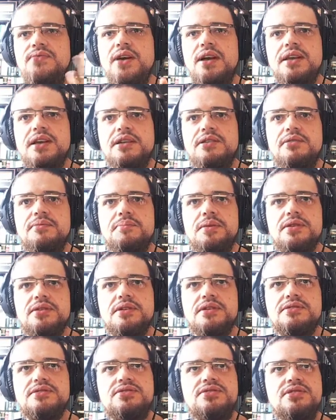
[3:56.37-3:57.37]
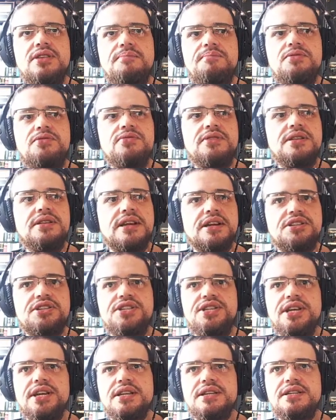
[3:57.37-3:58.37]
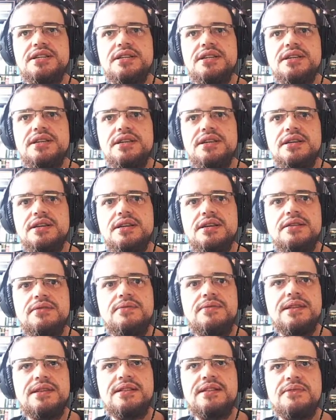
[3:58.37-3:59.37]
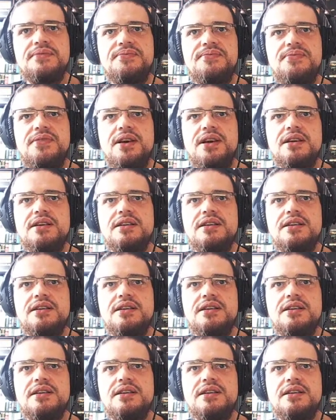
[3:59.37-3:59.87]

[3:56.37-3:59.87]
Fuck your computer. Light. Stop doing that shit. What the fuck?